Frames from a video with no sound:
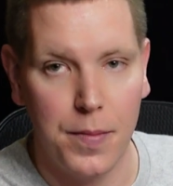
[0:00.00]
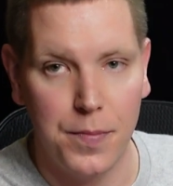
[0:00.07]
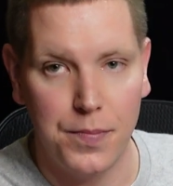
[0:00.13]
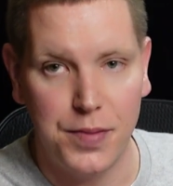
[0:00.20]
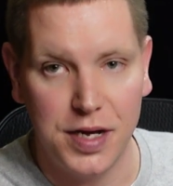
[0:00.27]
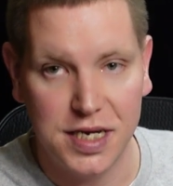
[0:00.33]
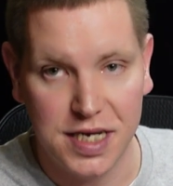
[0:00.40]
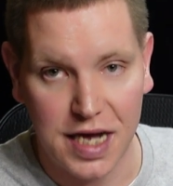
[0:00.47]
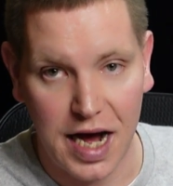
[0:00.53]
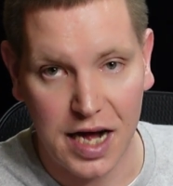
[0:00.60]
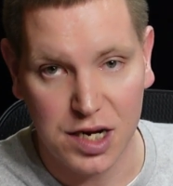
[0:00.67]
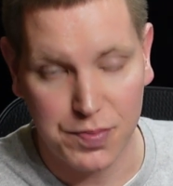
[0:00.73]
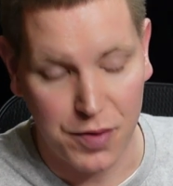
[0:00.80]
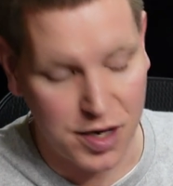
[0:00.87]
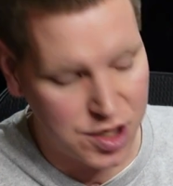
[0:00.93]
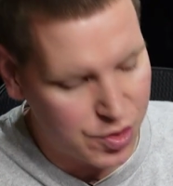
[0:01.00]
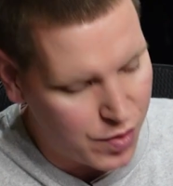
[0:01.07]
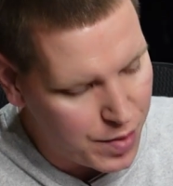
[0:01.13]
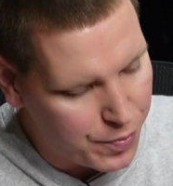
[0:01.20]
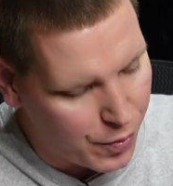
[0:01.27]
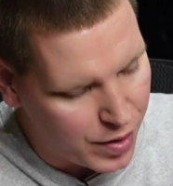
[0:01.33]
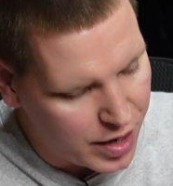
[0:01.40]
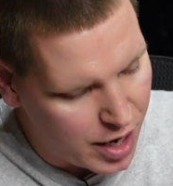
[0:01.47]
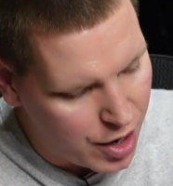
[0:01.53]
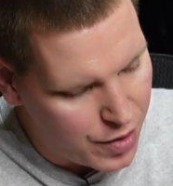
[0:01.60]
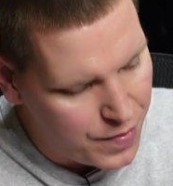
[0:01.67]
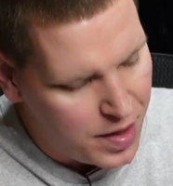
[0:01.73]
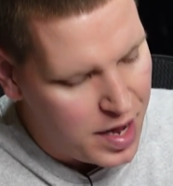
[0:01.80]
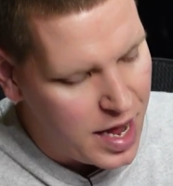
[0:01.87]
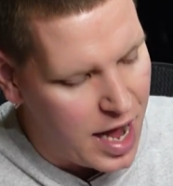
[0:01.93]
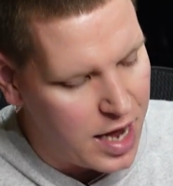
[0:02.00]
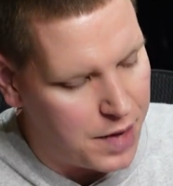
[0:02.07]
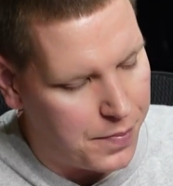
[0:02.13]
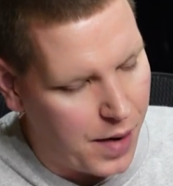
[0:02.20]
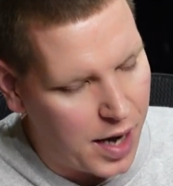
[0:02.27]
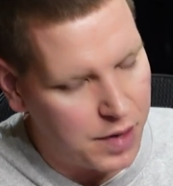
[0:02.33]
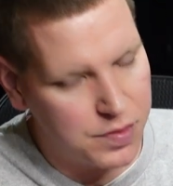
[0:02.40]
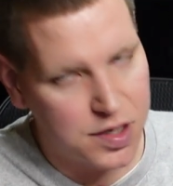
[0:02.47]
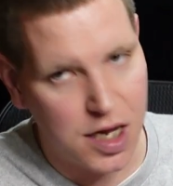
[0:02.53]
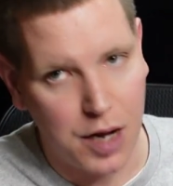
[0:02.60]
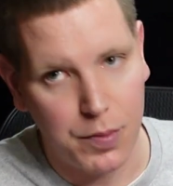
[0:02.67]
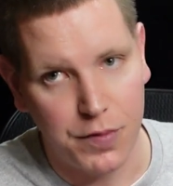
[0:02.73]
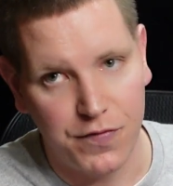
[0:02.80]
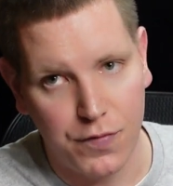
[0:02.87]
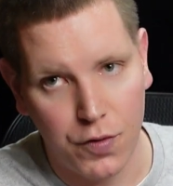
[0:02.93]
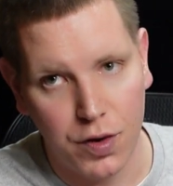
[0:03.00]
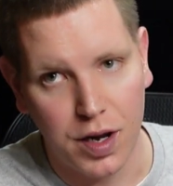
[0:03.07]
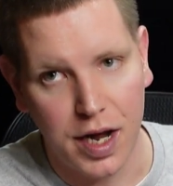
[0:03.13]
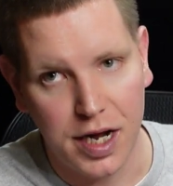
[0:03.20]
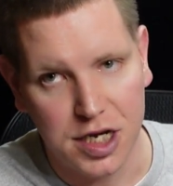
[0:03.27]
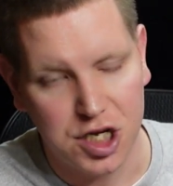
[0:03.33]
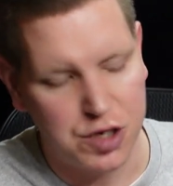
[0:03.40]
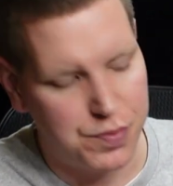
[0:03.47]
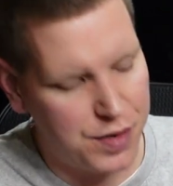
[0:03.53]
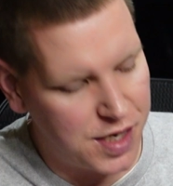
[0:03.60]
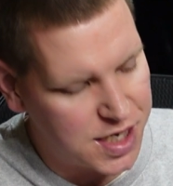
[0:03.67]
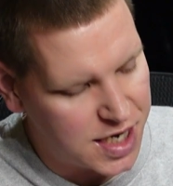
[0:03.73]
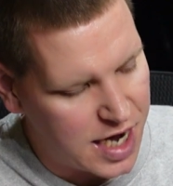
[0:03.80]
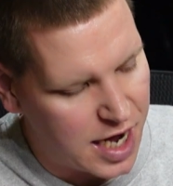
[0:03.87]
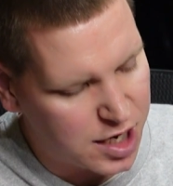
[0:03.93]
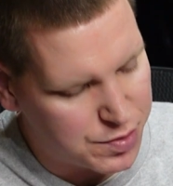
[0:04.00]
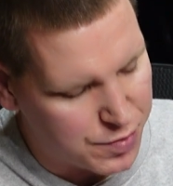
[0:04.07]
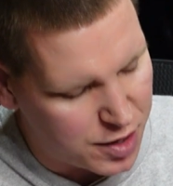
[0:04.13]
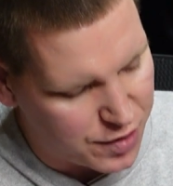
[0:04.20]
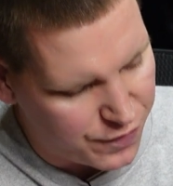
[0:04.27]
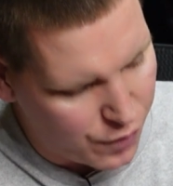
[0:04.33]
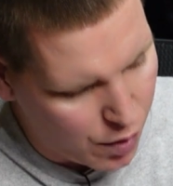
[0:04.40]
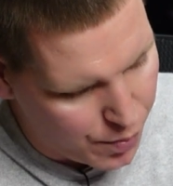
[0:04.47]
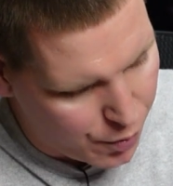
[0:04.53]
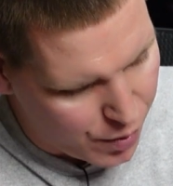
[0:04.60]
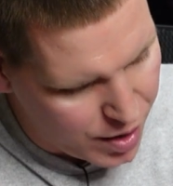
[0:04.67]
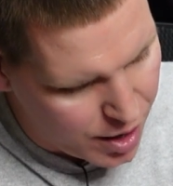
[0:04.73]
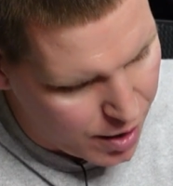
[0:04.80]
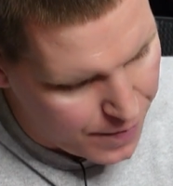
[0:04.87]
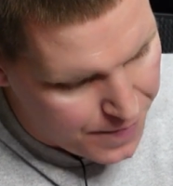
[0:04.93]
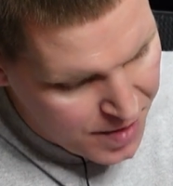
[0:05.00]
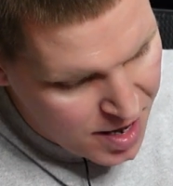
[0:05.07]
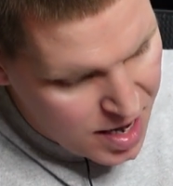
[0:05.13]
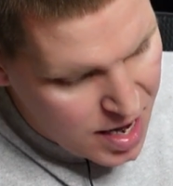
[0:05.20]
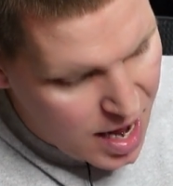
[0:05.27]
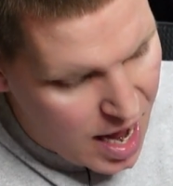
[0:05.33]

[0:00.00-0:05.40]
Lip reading: PCI Express 3.0 and the bottom slot with 4 lanes is PCI Express 4.0.